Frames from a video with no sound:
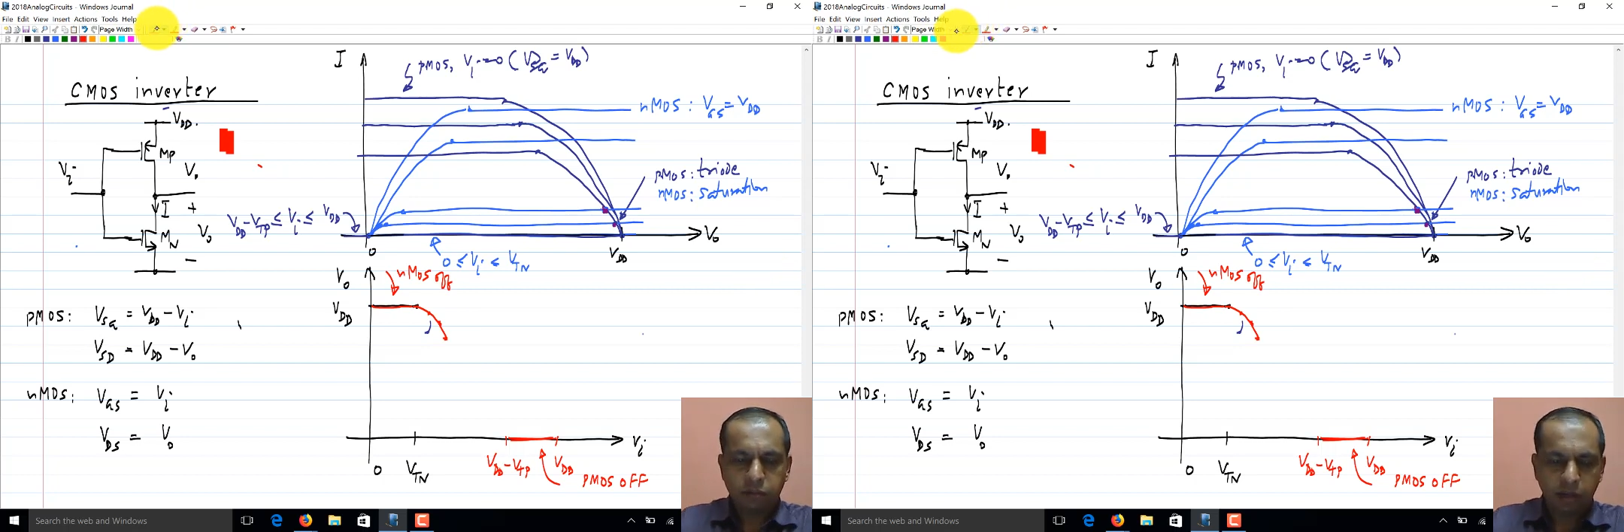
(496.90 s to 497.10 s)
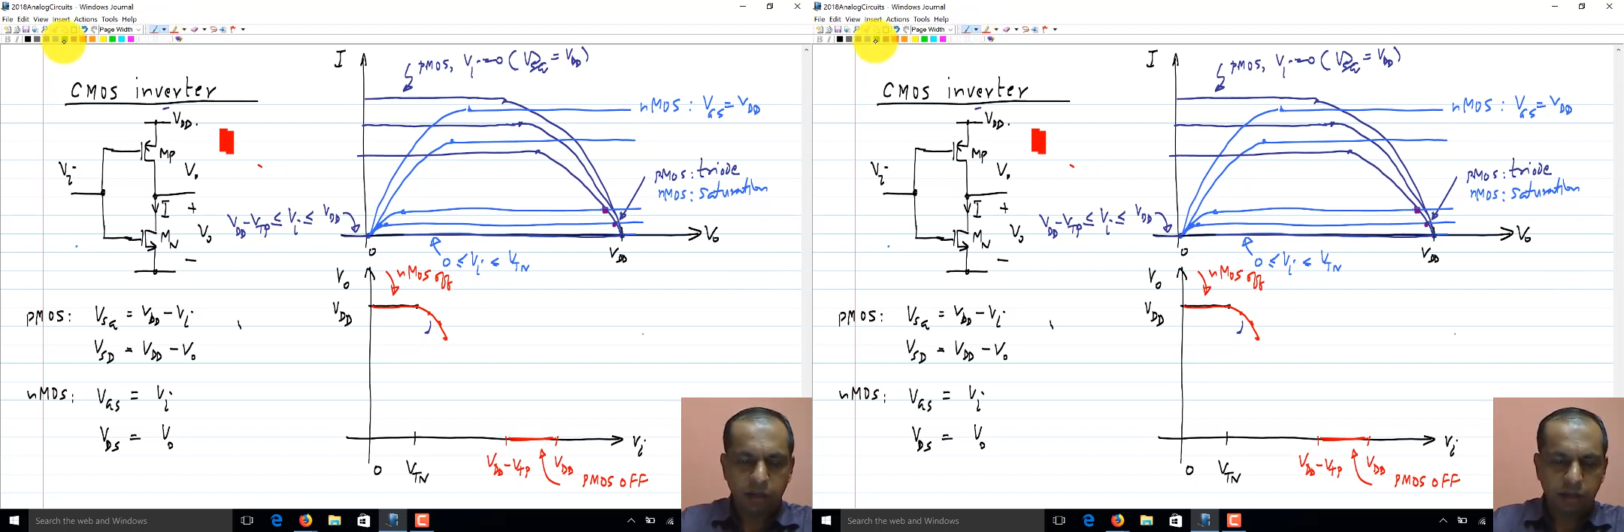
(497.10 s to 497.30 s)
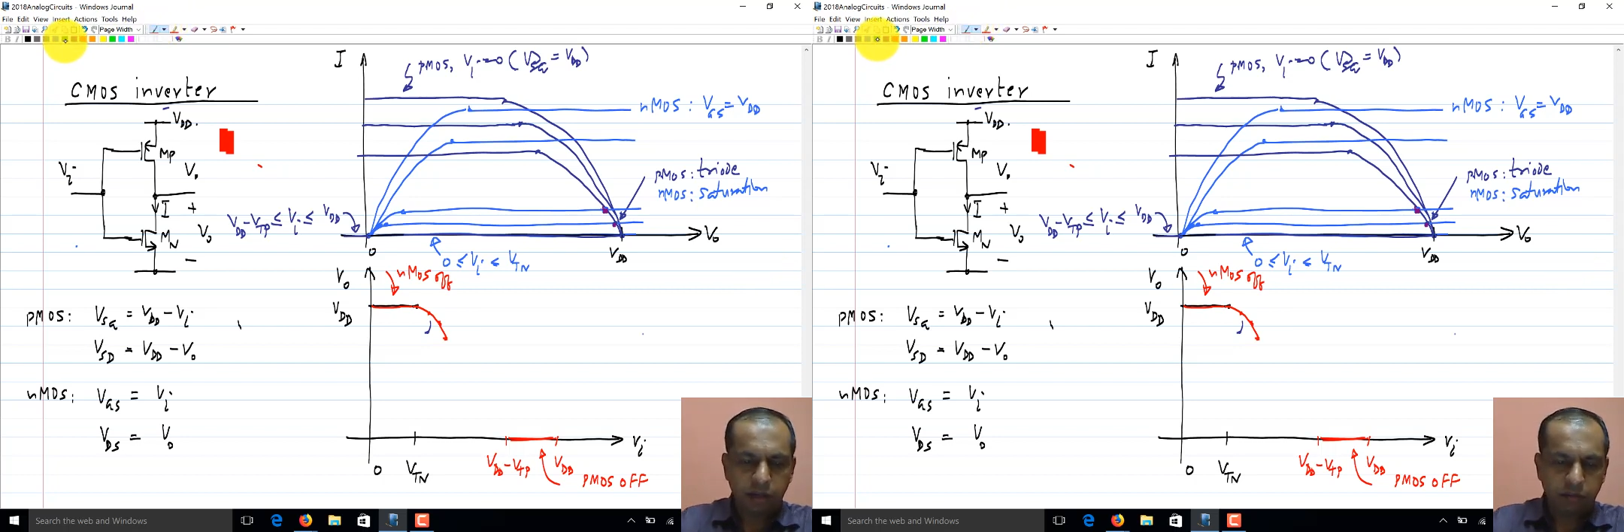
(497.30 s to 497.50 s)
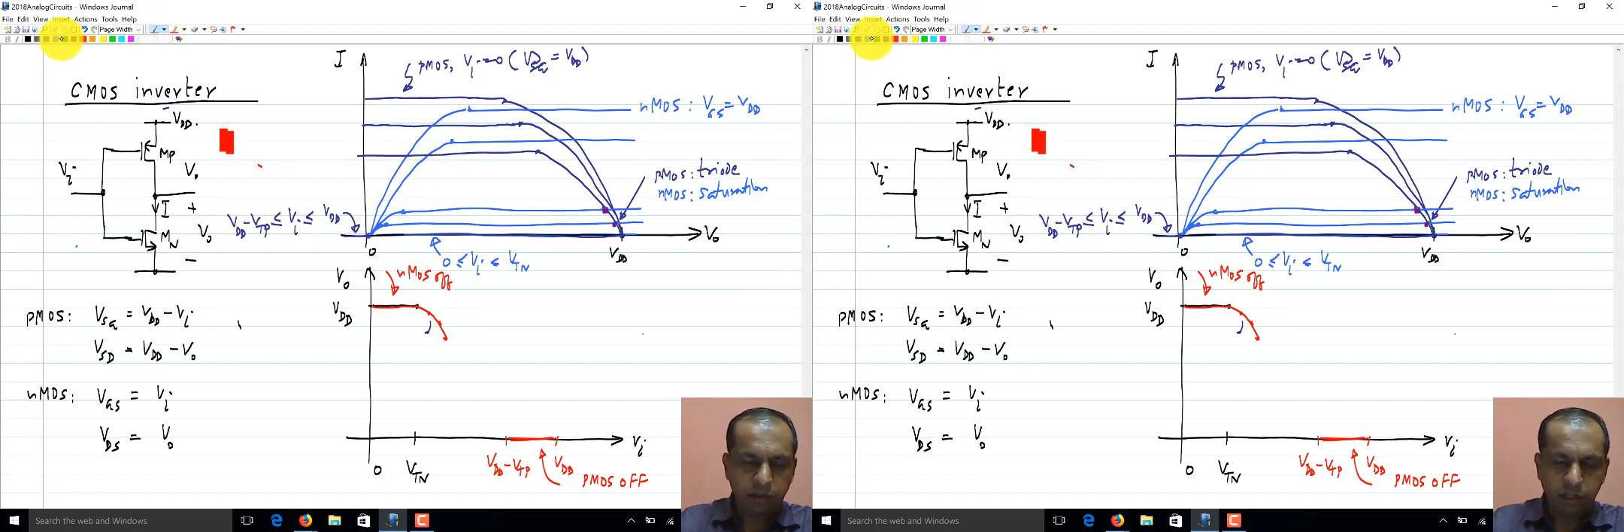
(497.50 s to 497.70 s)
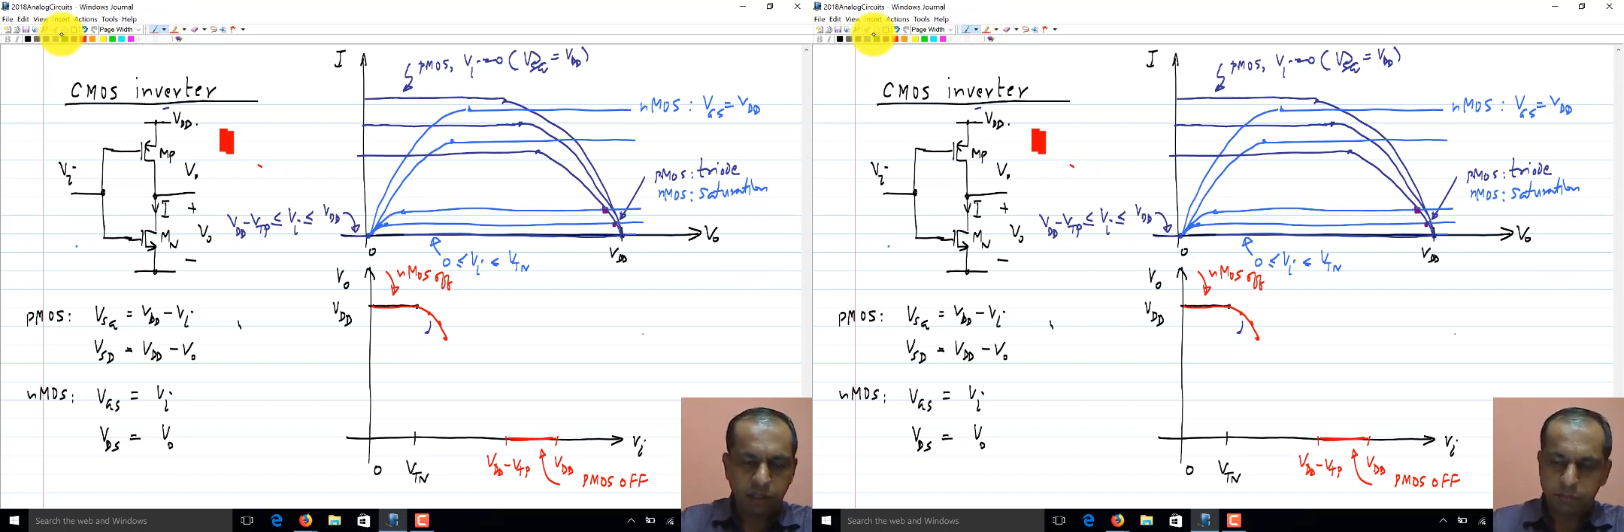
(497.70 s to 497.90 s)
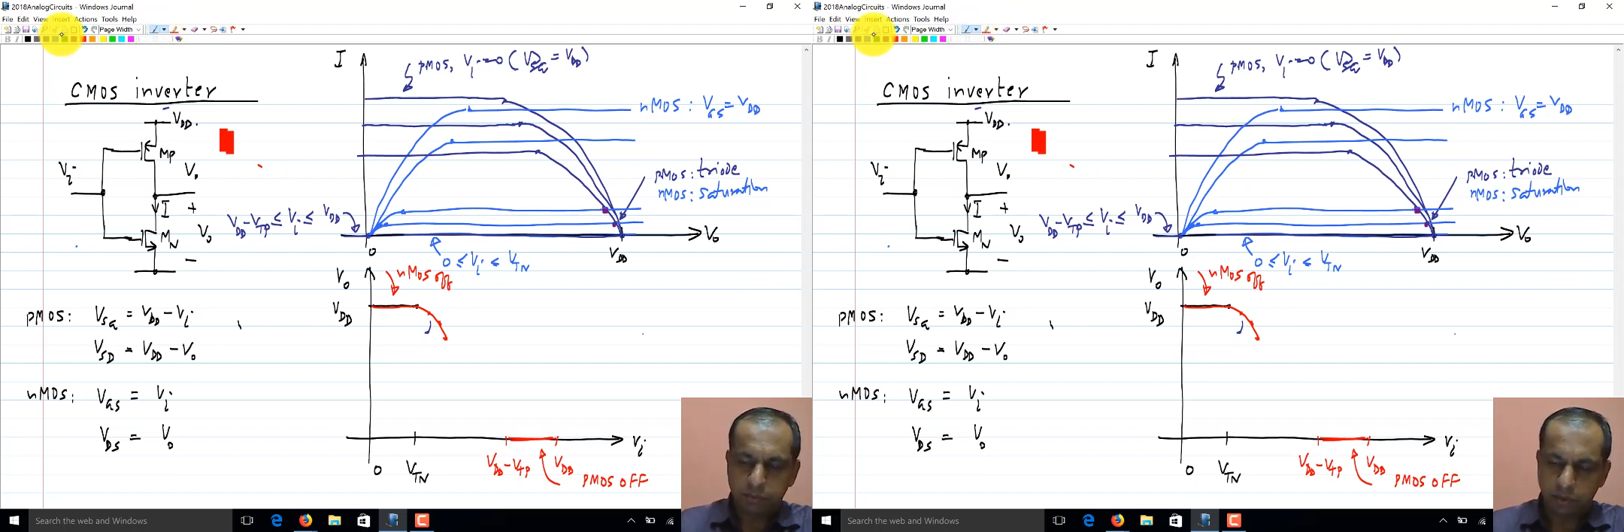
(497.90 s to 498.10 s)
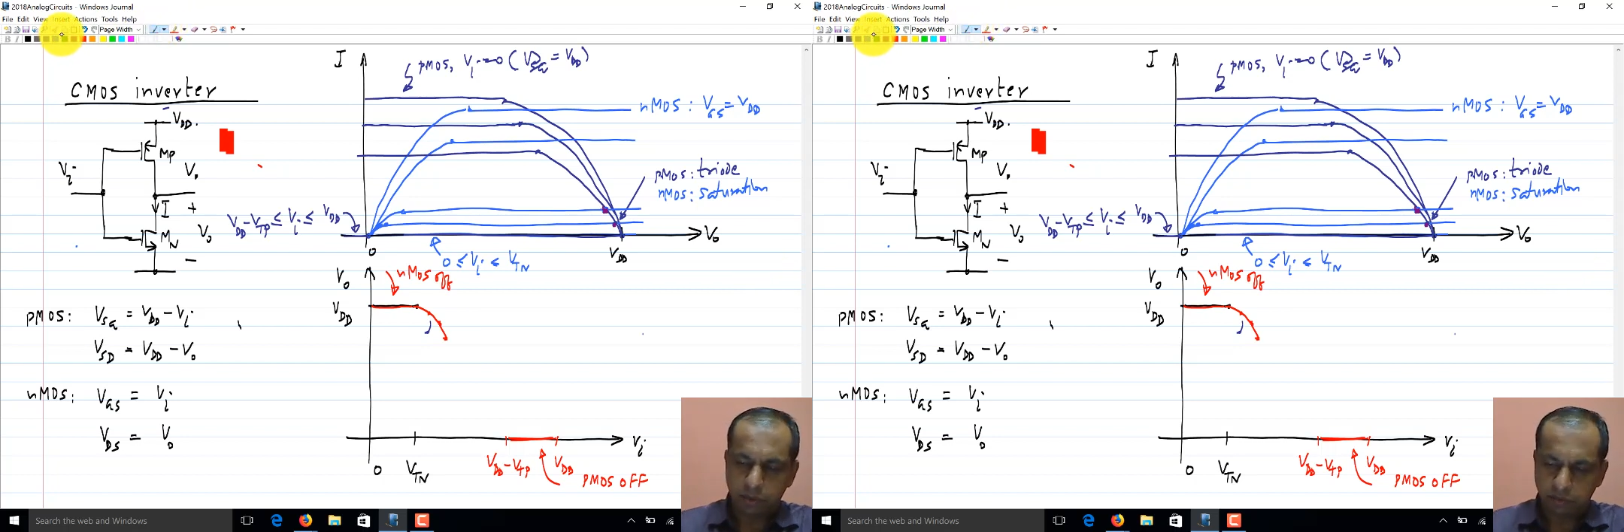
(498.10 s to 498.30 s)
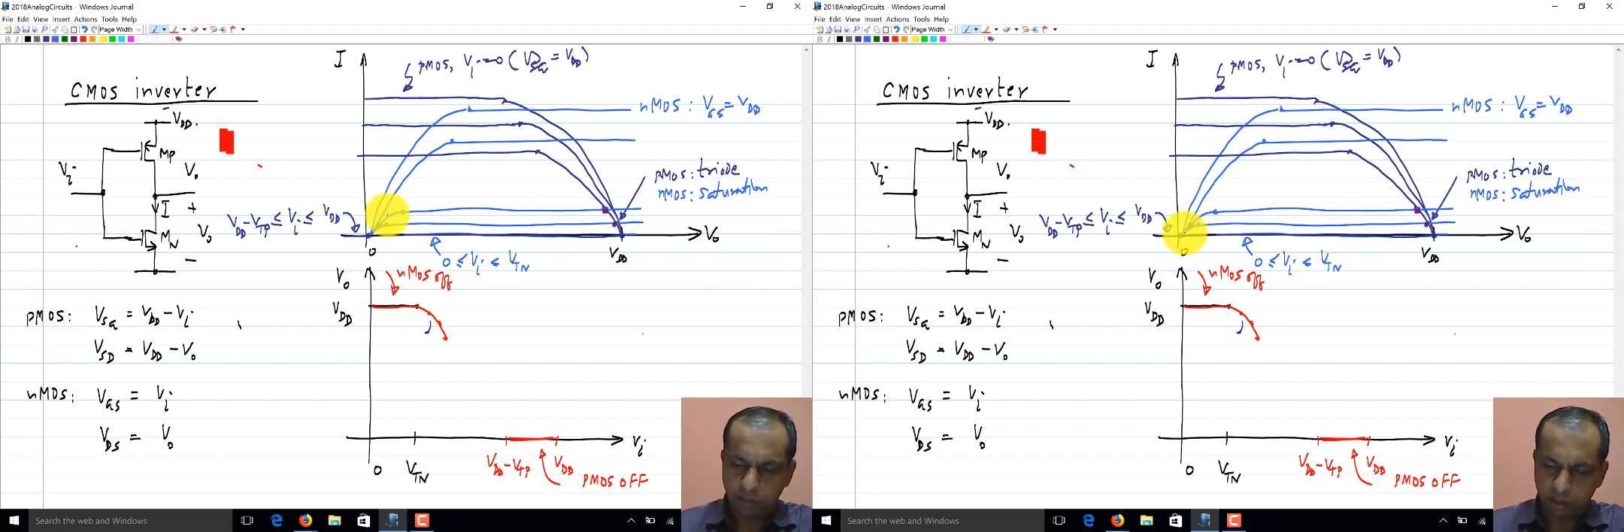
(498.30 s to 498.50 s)
finally we reach a
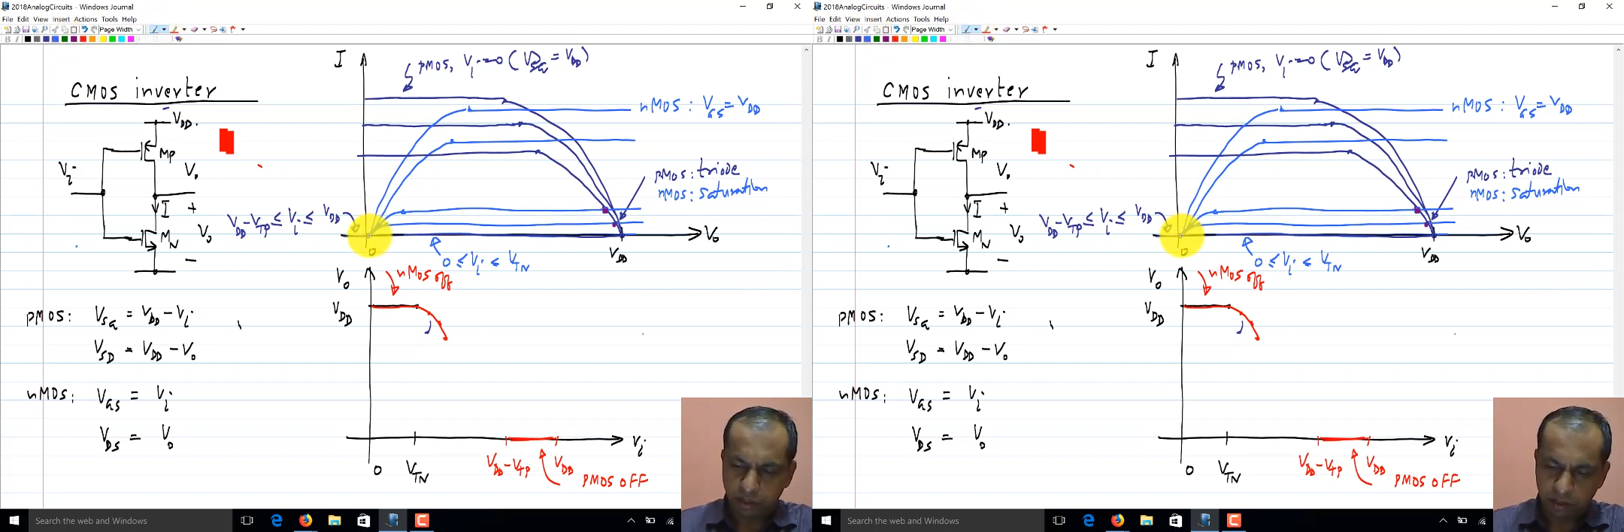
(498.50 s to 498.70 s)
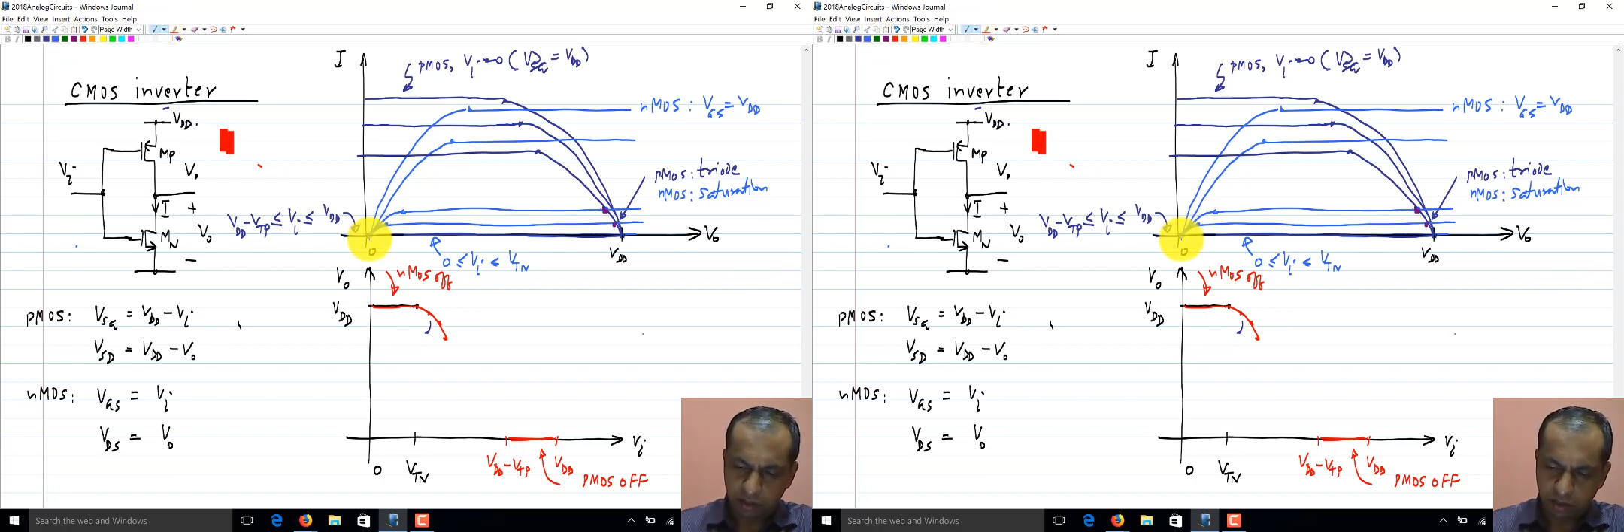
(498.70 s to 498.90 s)
point where